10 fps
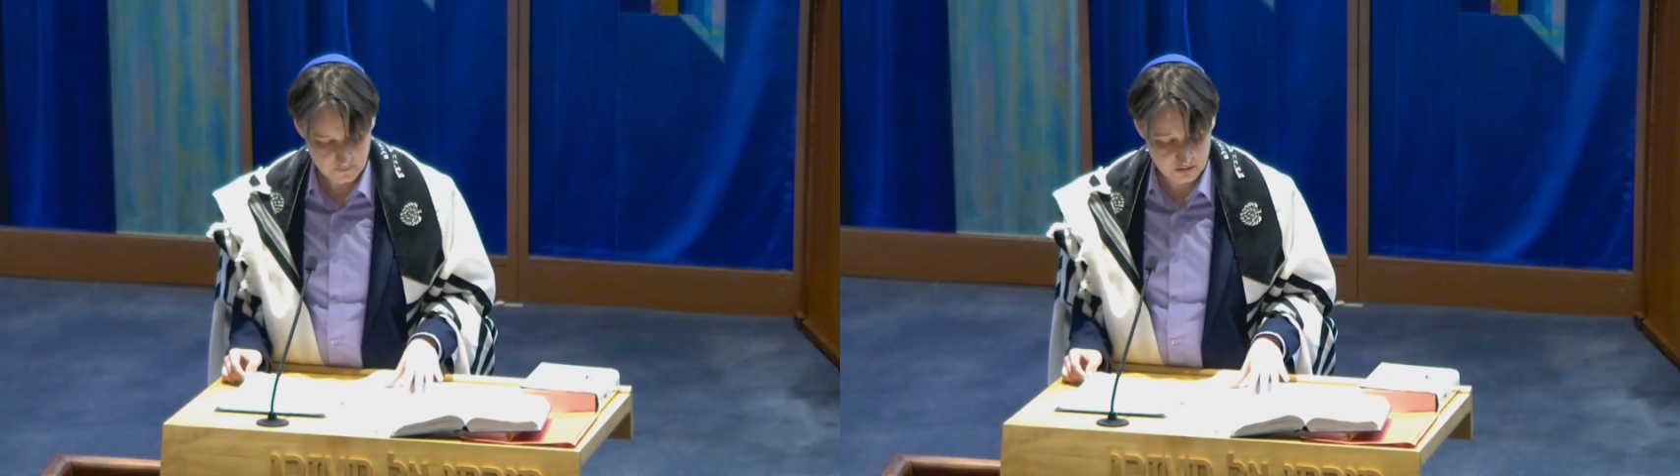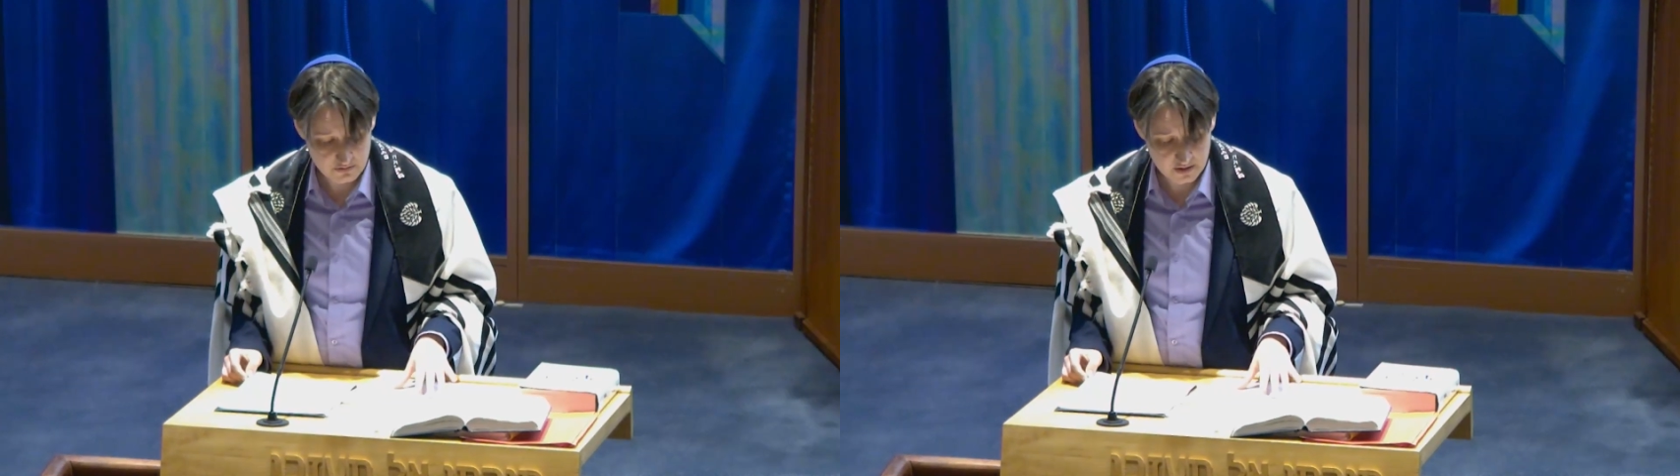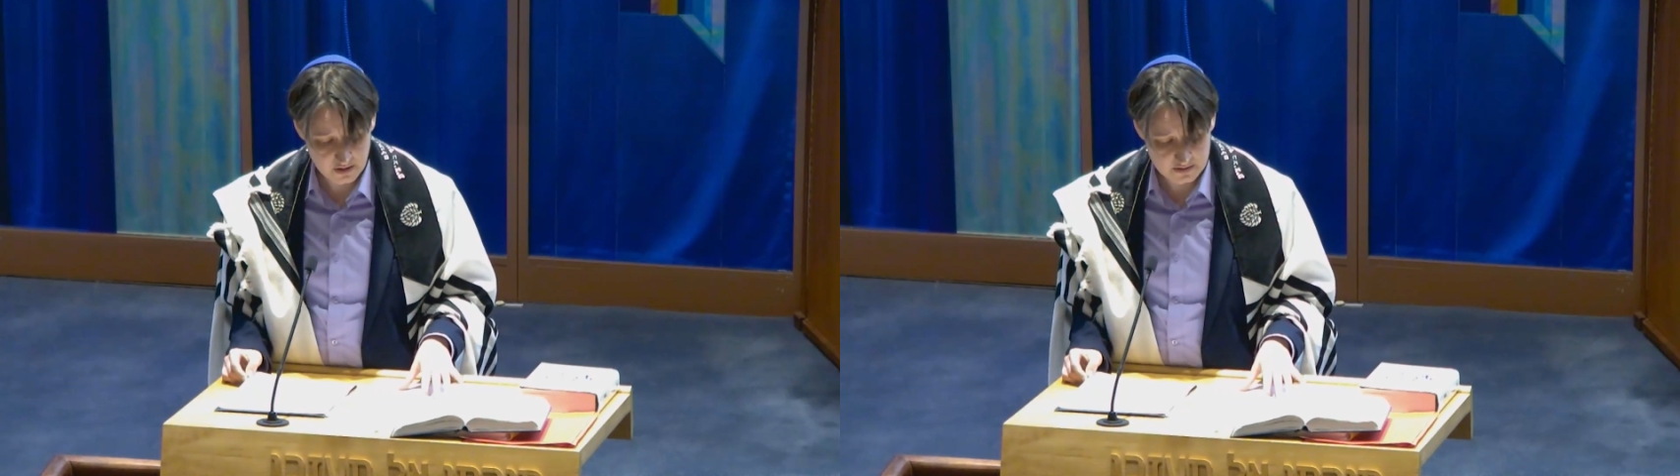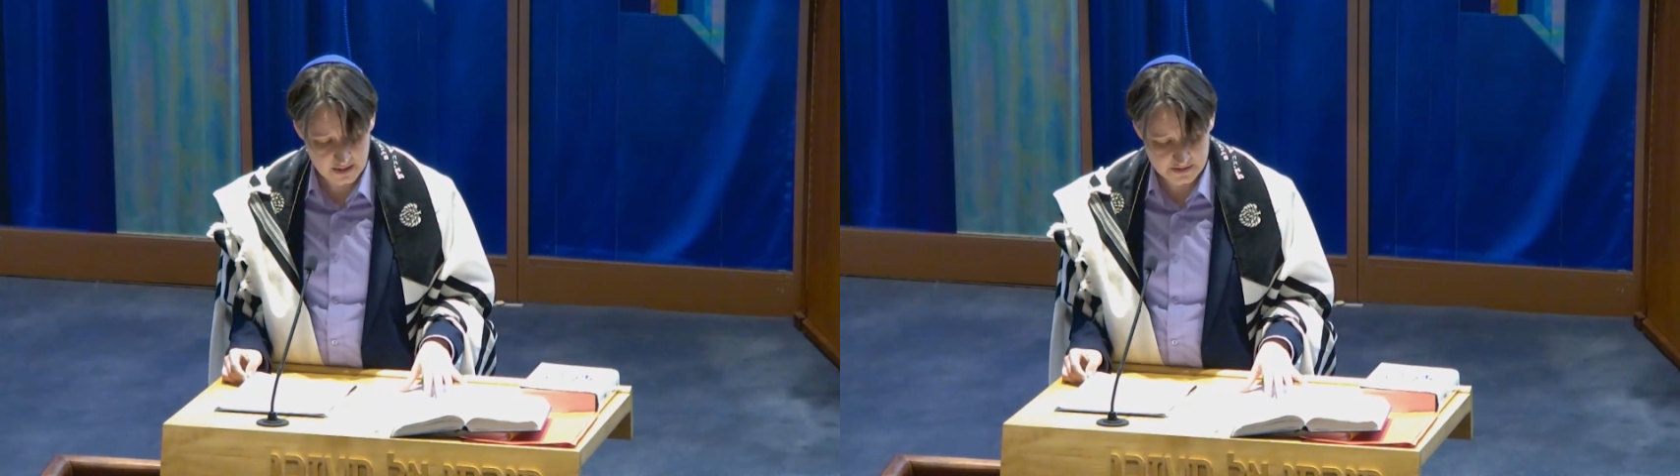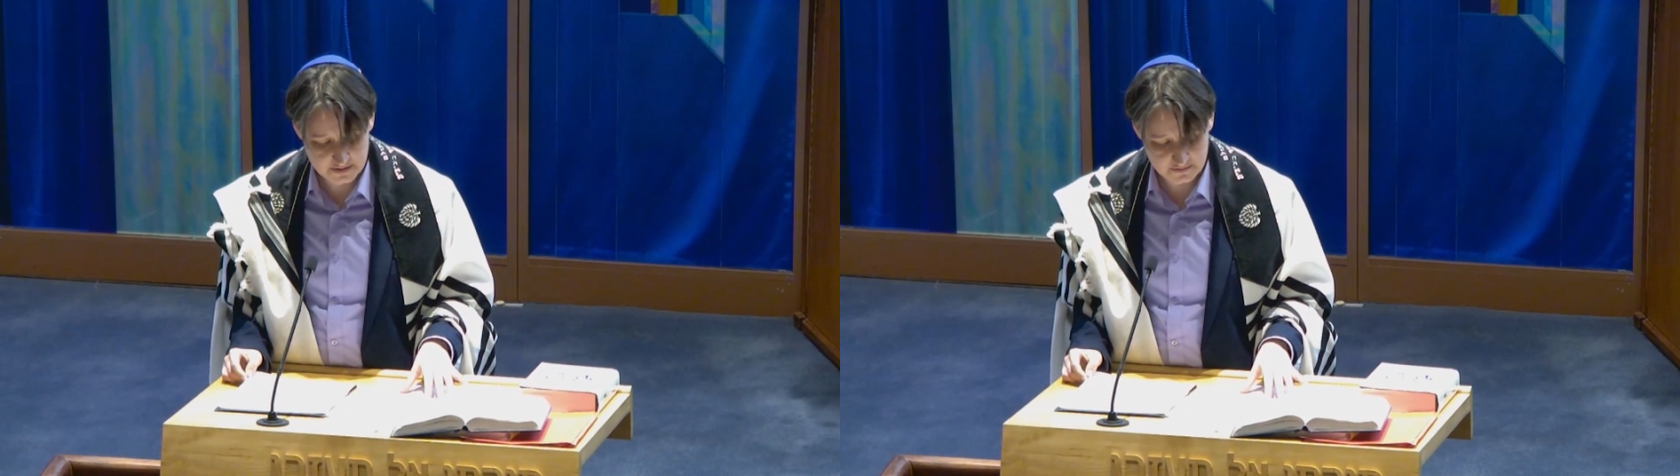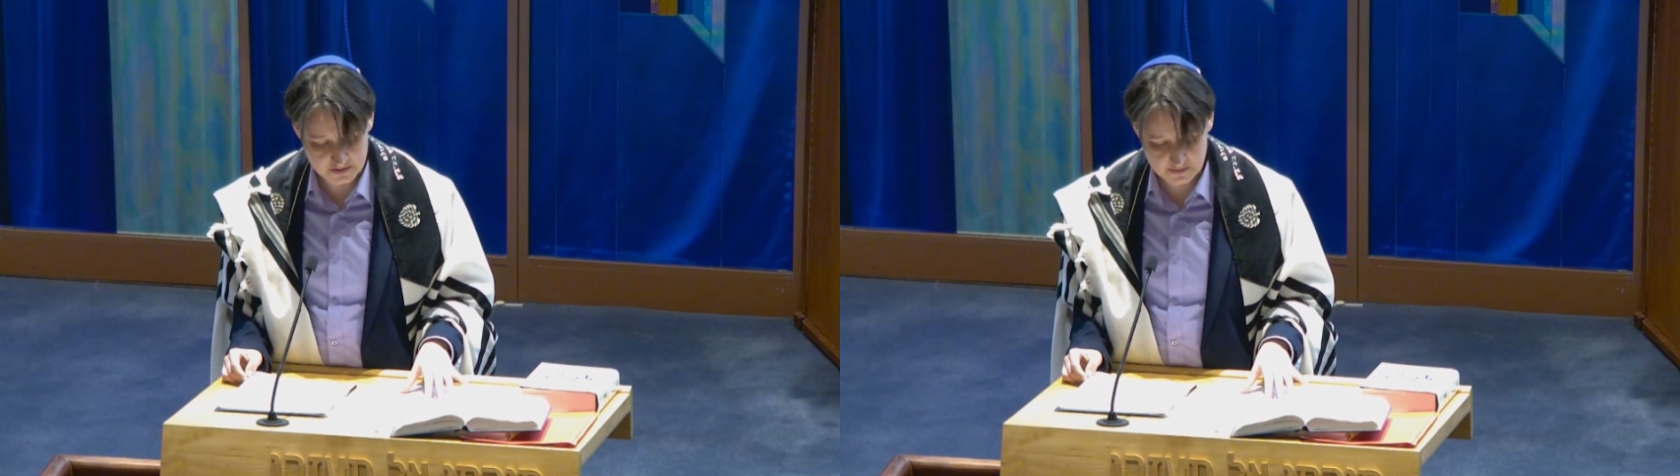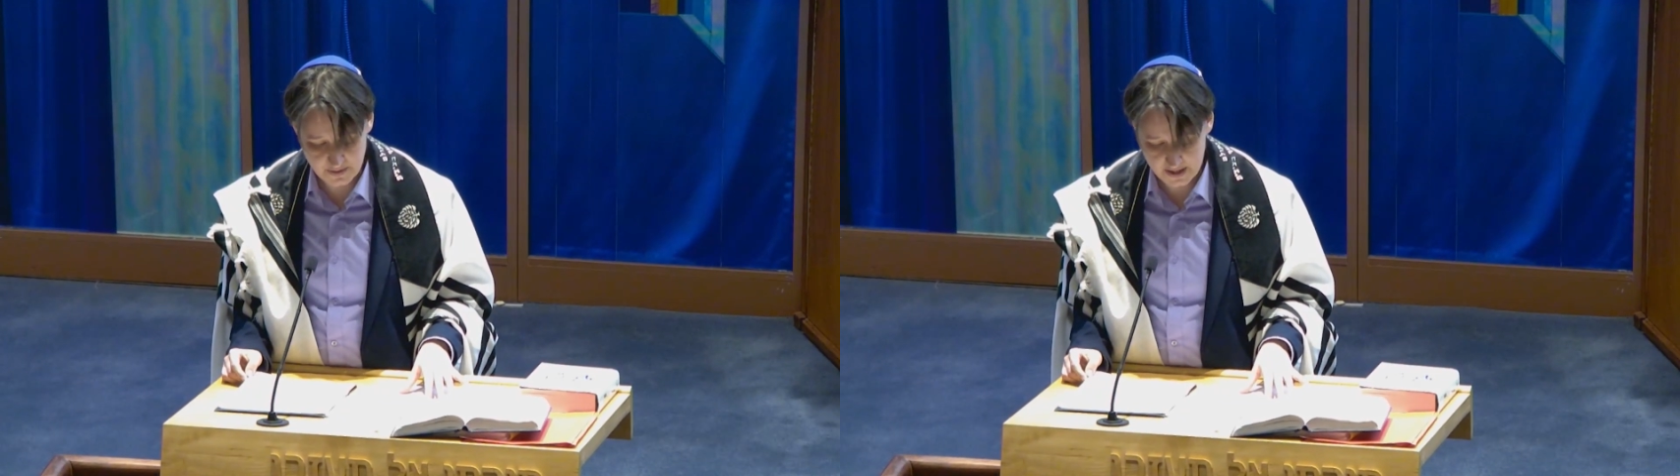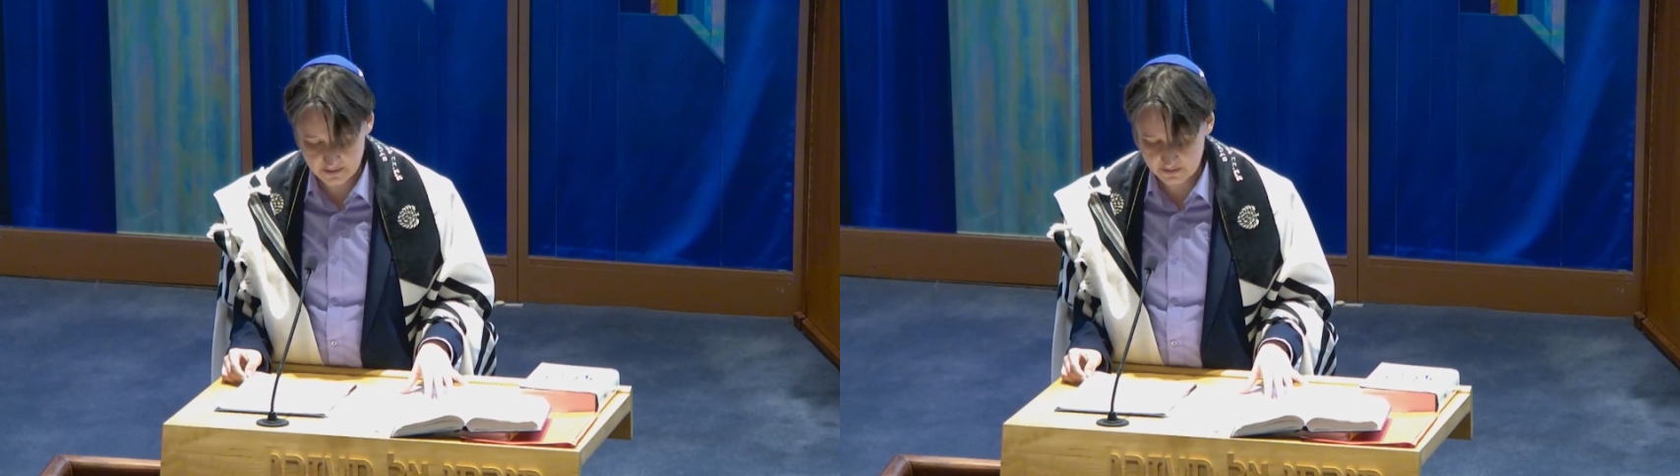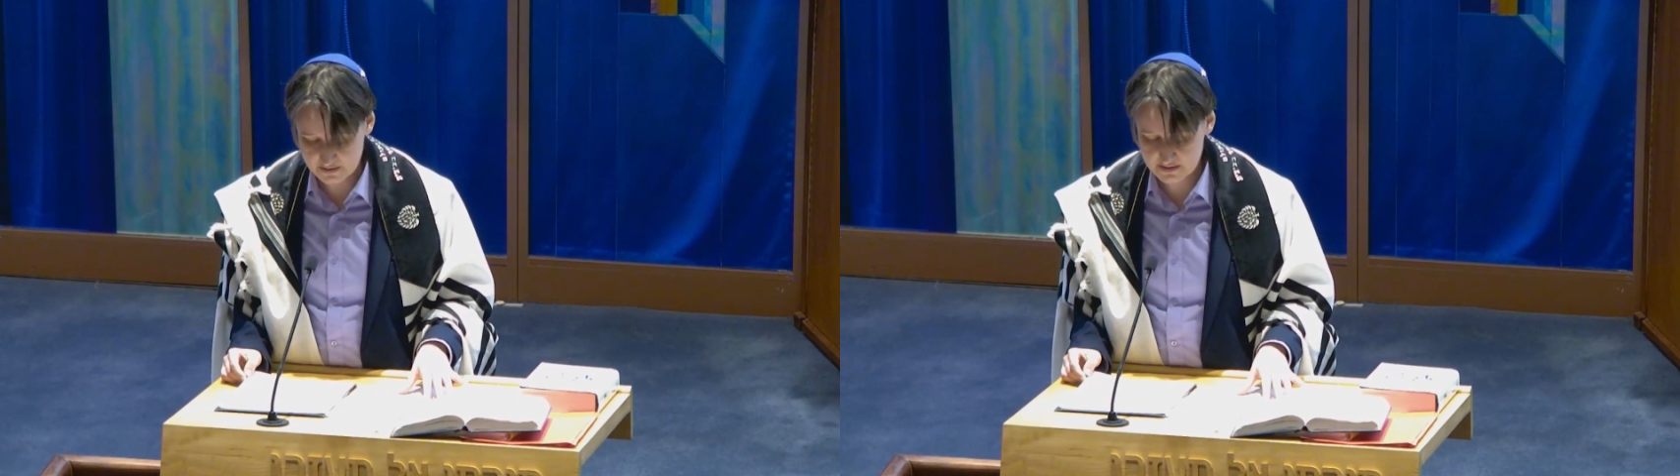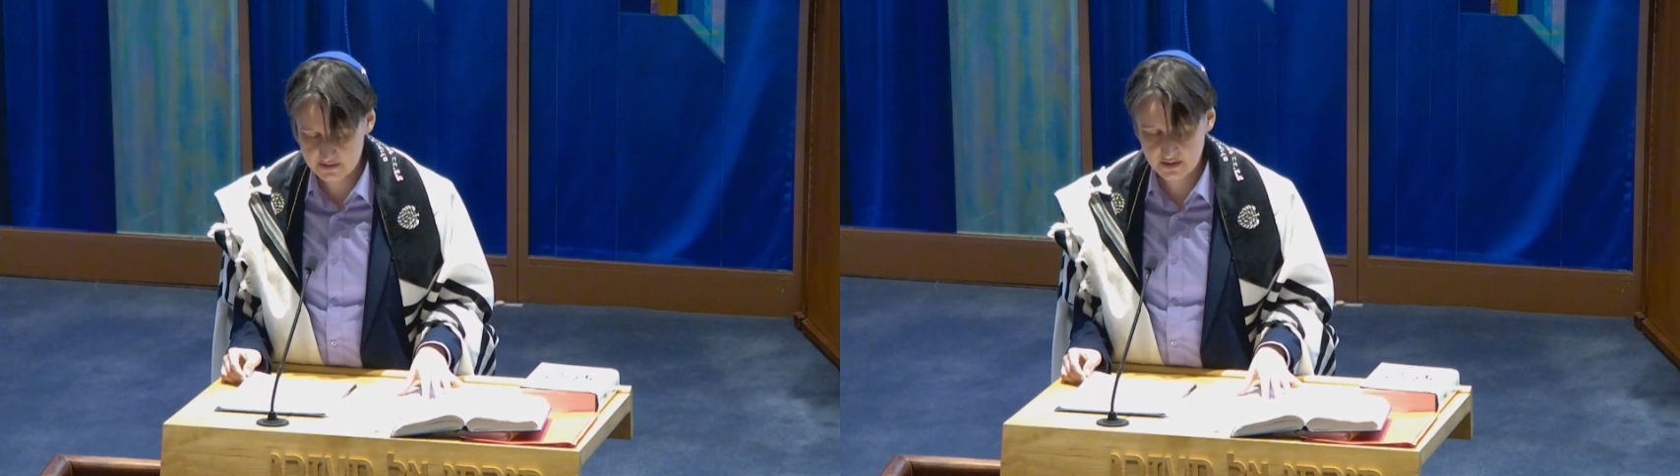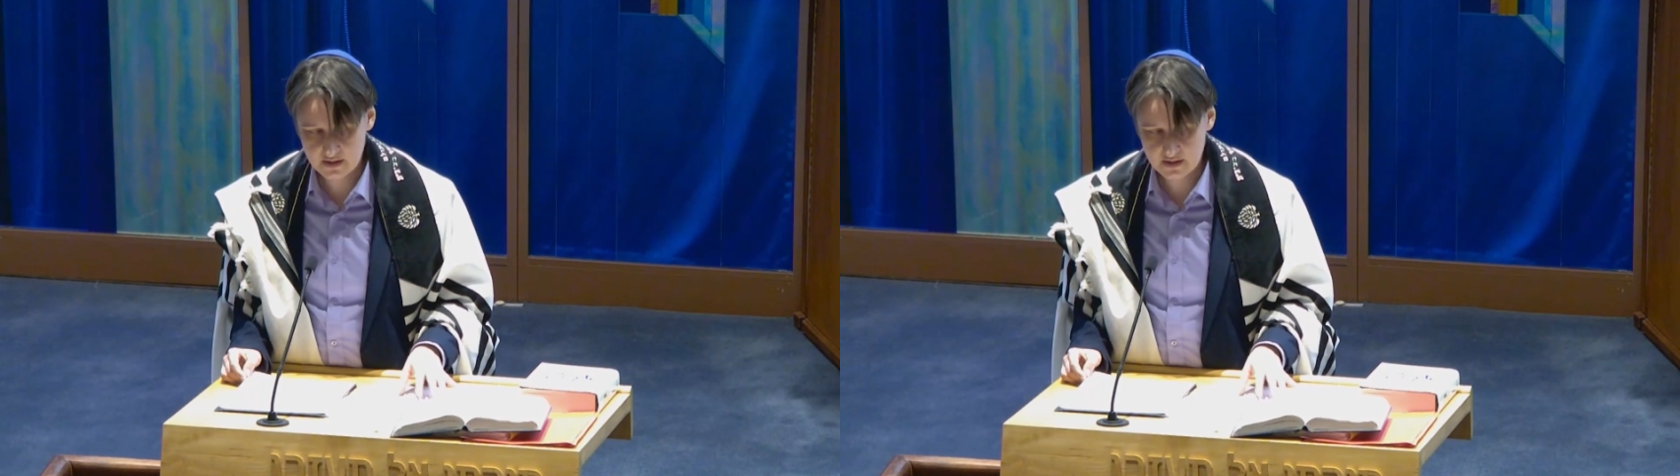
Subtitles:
Recognizing these patterns